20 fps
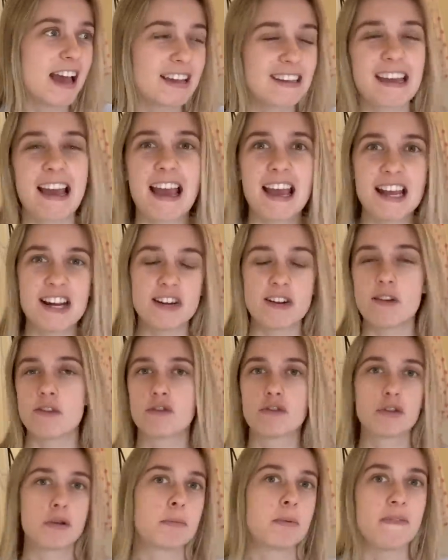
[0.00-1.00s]
Kane on
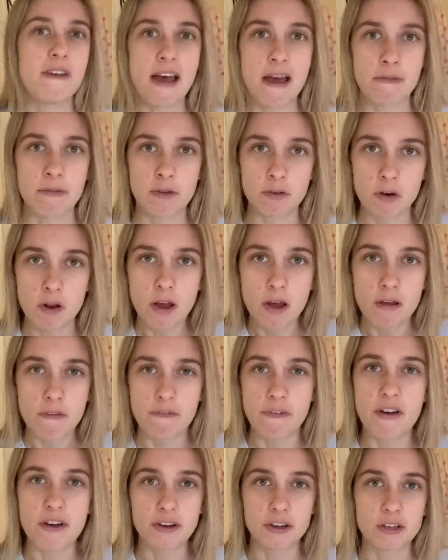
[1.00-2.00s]
top of Evan,
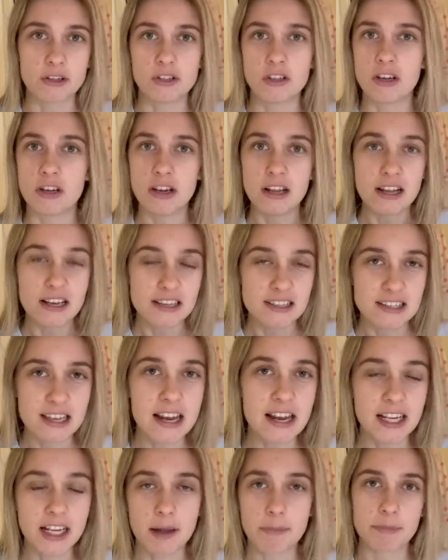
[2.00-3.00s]
Ferguson,
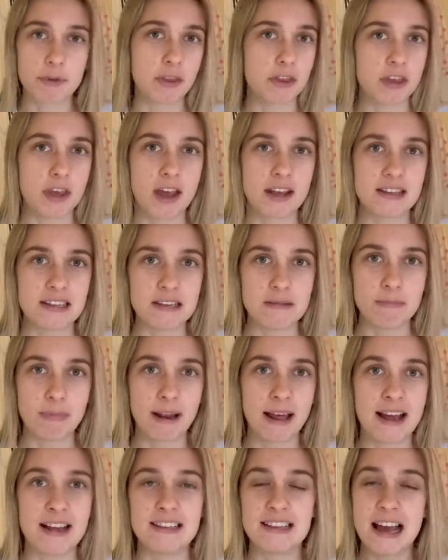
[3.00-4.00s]
selling up to 13
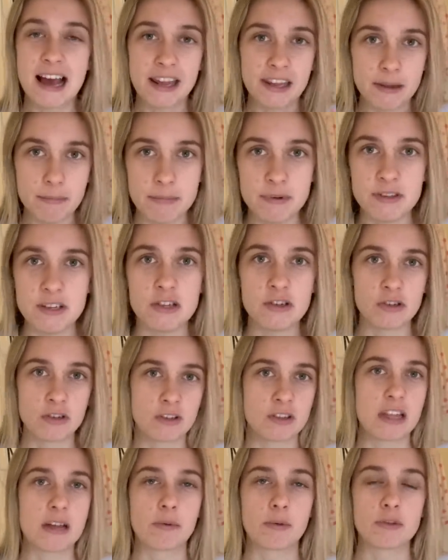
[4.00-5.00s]
players and the
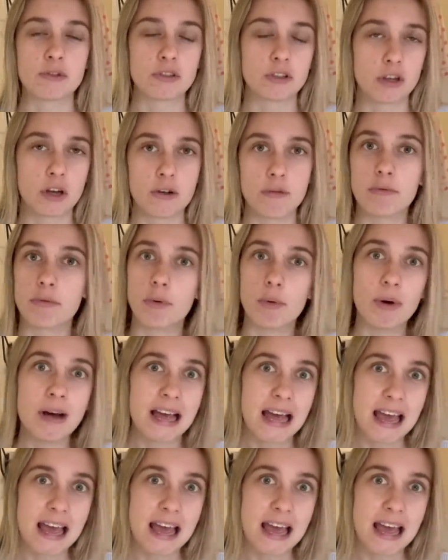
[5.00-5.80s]
positions they want to go for